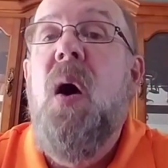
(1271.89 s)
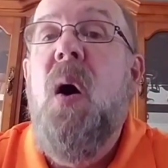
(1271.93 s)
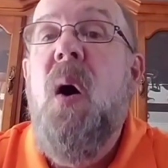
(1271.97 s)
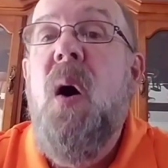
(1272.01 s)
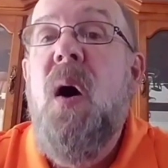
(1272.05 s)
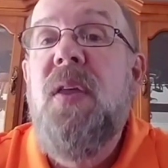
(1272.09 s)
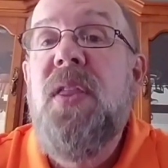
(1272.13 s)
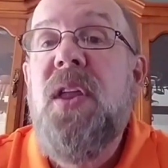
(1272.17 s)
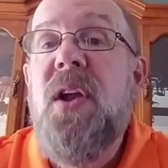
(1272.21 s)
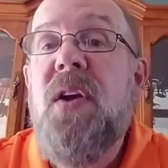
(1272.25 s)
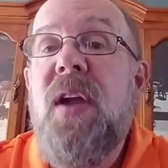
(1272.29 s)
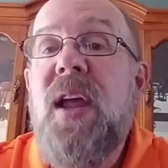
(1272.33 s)

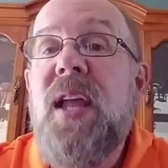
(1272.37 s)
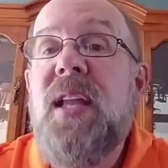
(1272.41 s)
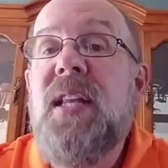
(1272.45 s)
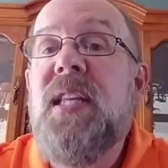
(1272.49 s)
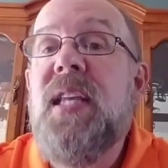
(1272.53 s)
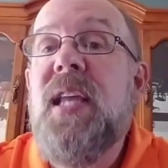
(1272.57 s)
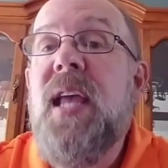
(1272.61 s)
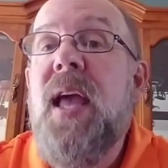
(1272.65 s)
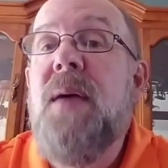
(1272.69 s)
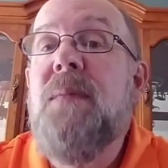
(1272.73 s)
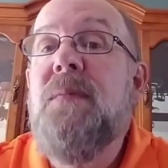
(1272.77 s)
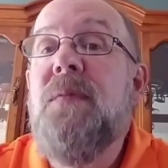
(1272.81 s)
Are there
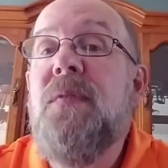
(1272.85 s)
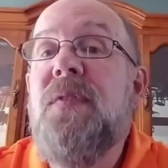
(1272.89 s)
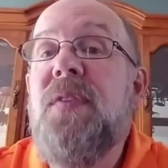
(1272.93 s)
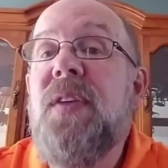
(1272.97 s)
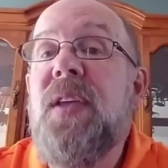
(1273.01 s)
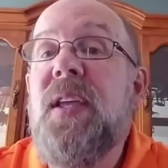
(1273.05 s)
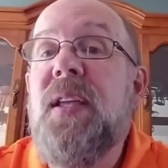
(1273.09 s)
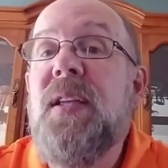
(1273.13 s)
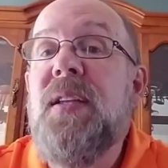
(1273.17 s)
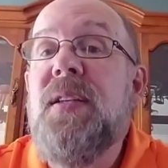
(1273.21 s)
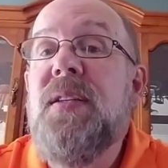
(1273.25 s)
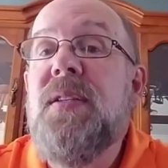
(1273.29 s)
ATM
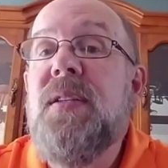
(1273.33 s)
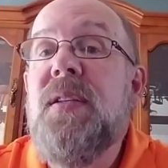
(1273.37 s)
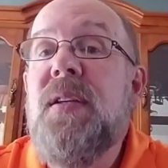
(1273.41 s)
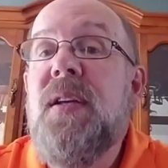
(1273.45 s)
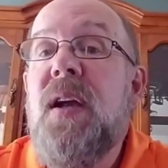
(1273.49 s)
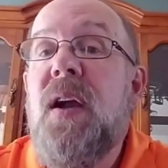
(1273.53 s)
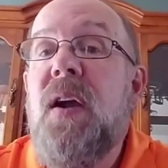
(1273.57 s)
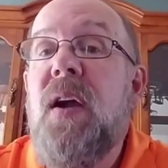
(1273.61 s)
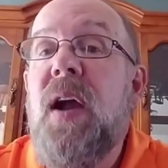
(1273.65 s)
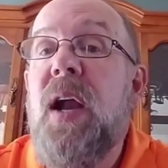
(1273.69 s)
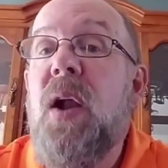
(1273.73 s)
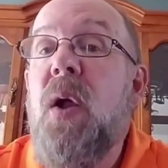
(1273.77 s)
fees?
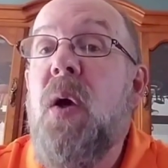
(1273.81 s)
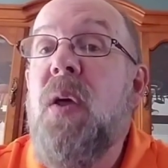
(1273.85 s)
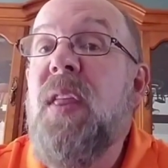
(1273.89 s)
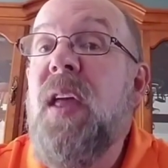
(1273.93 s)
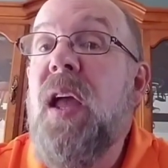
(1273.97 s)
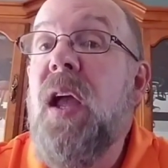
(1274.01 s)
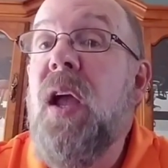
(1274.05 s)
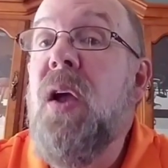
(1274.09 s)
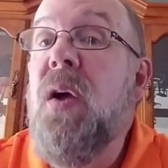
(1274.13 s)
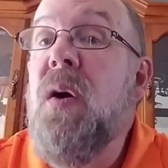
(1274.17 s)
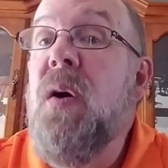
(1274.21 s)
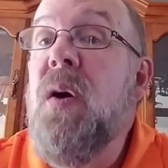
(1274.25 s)
All right. Are
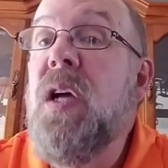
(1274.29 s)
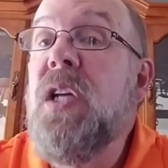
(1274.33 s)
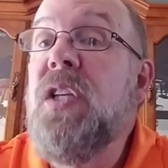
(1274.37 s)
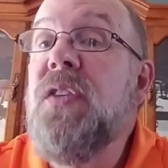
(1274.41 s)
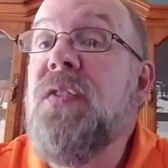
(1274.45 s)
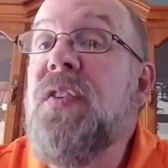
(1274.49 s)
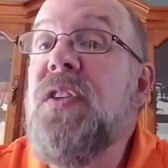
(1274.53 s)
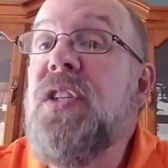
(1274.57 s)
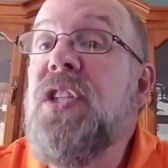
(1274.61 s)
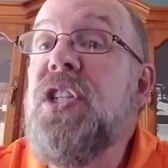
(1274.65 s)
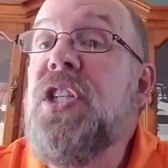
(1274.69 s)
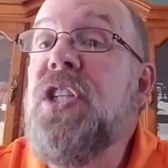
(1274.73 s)
there
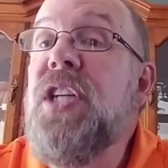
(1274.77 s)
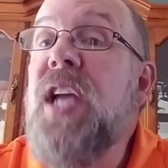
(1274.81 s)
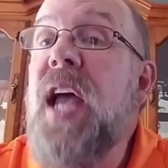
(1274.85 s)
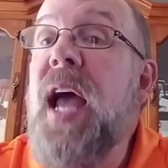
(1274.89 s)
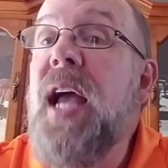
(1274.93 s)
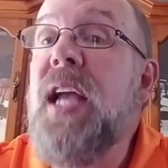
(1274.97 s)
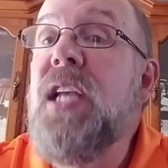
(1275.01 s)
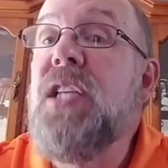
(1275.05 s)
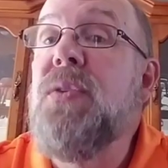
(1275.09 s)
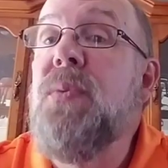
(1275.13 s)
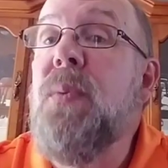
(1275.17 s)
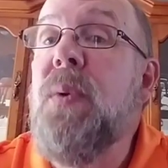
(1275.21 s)
costs for
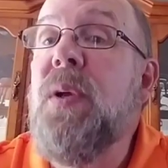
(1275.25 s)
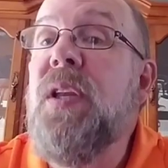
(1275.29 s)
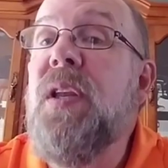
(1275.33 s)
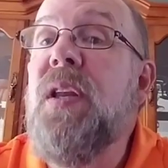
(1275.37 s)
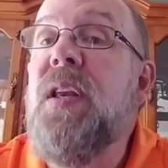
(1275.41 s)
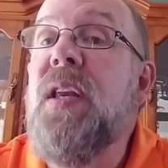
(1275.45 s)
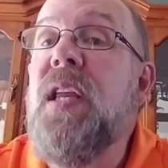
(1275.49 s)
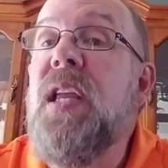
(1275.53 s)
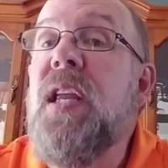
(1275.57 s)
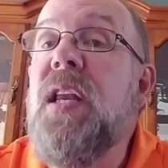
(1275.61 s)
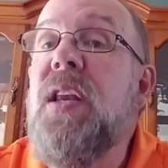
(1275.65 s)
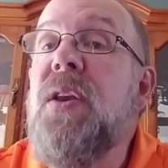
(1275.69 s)
checks when you
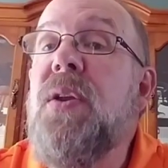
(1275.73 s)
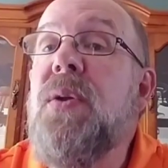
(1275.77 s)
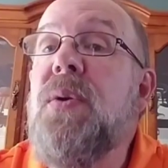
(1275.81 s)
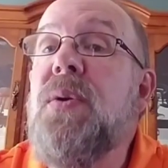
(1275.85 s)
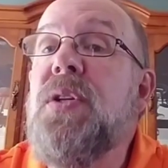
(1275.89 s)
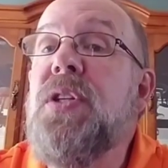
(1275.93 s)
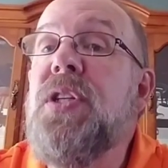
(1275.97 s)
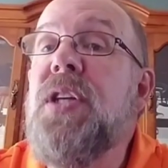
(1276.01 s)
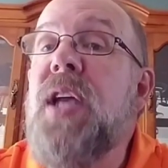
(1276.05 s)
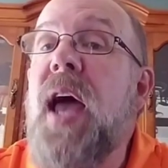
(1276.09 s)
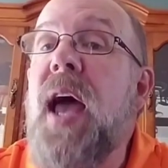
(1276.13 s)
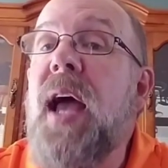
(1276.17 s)
need new
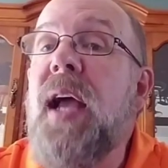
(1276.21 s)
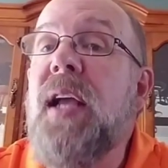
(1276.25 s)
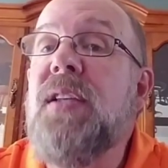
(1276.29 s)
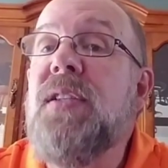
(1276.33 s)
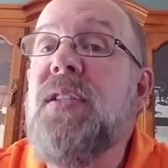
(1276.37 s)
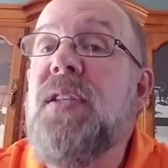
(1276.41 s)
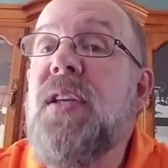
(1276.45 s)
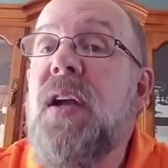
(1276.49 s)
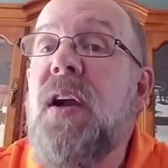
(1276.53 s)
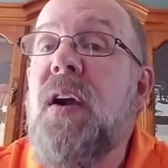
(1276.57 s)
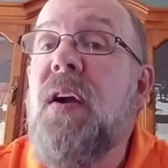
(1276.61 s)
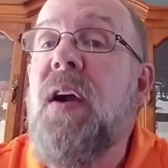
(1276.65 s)

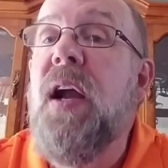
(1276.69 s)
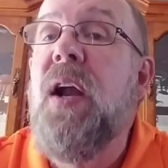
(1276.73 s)
checks? All